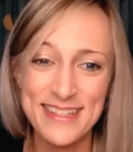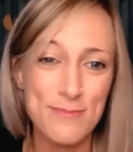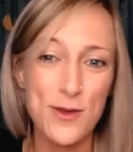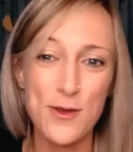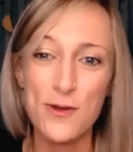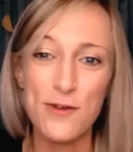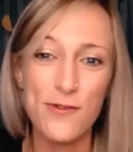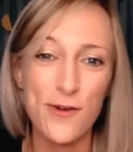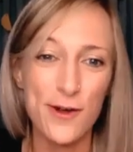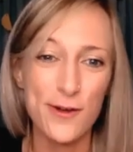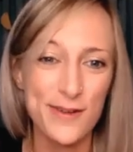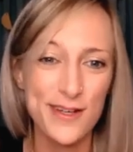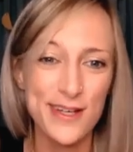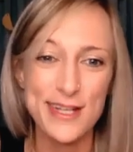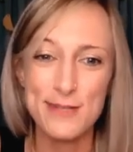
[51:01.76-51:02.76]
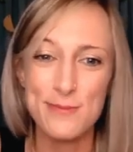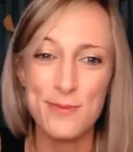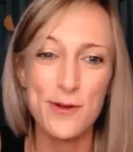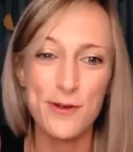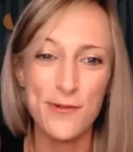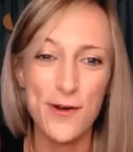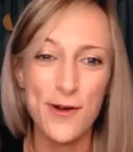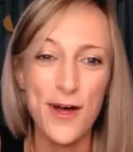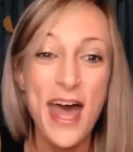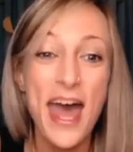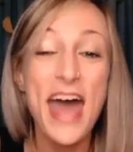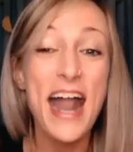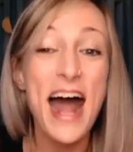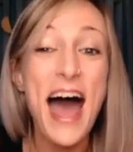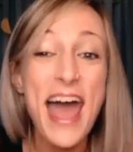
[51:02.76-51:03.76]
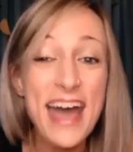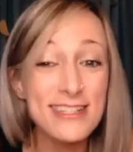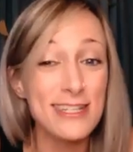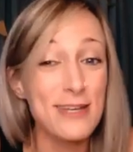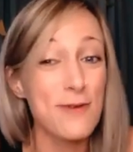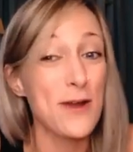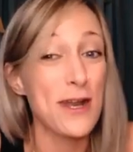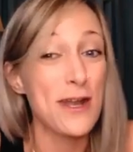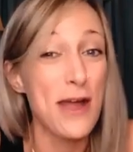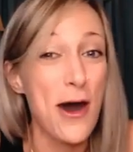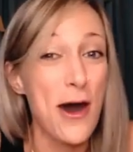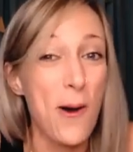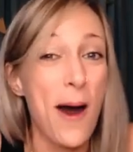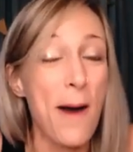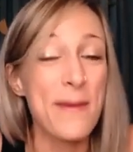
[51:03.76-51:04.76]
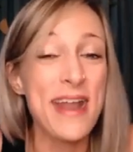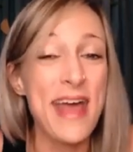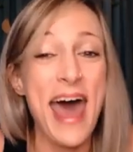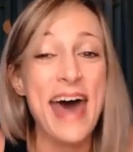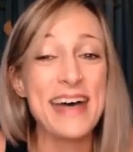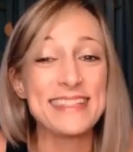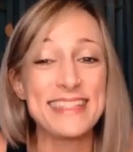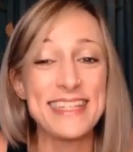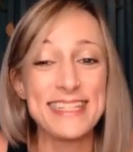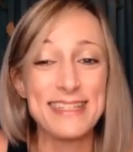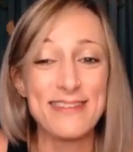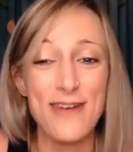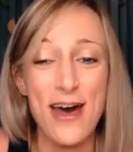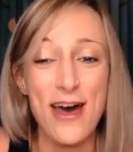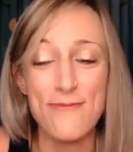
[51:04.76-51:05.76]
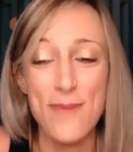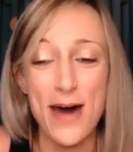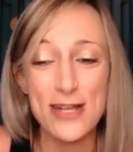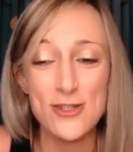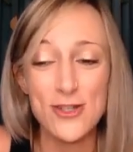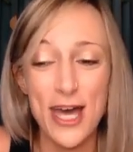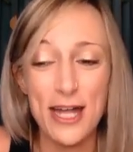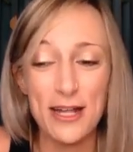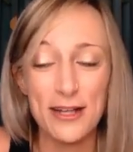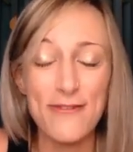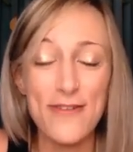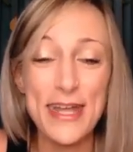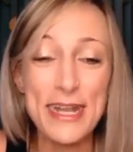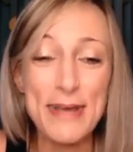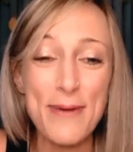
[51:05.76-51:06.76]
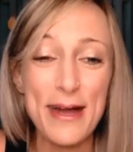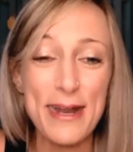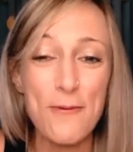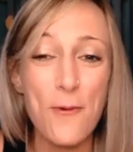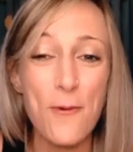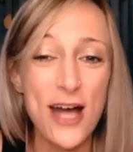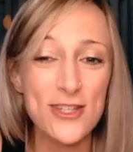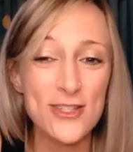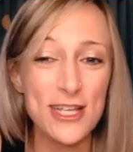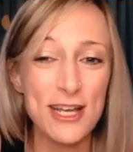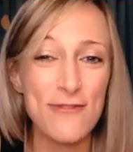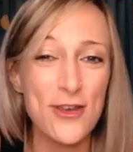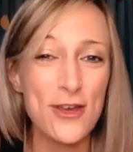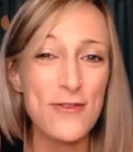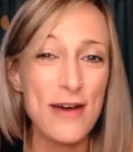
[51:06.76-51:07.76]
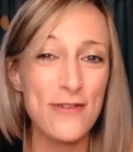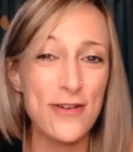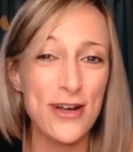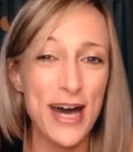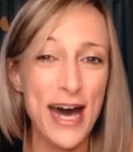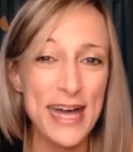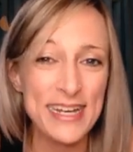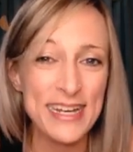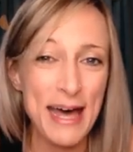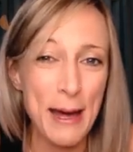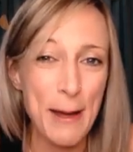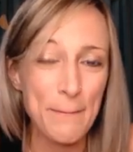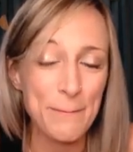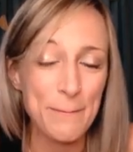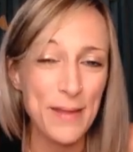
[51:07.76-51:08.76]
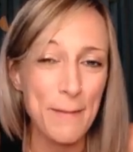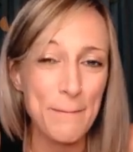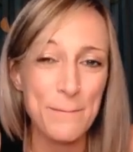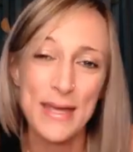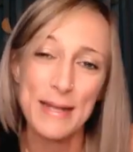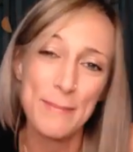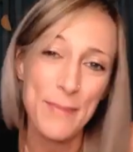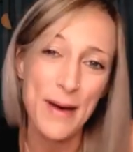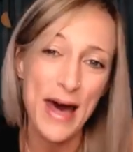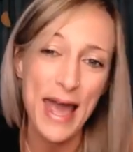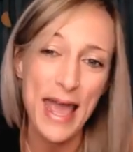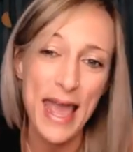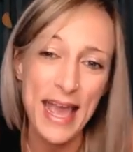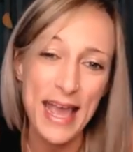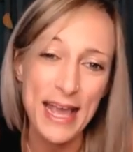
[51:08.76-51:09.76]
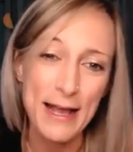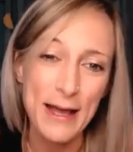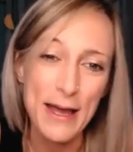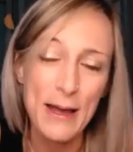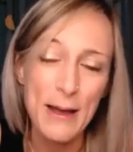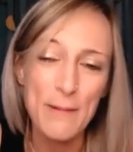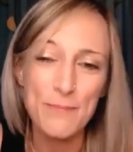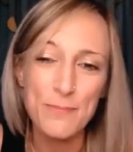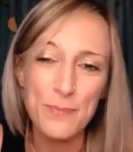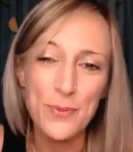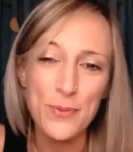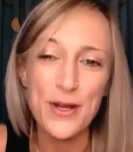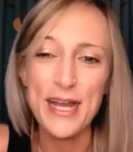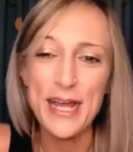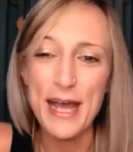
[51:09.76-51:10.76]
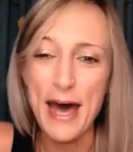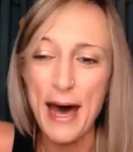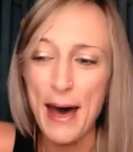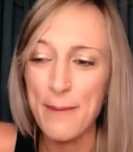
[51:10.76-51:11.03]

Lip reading: beautiful. It's beautiful. And I actually want to know, I'm going to ask this of my channel, if anybody watching, if you've ever gotten bitten by a pretty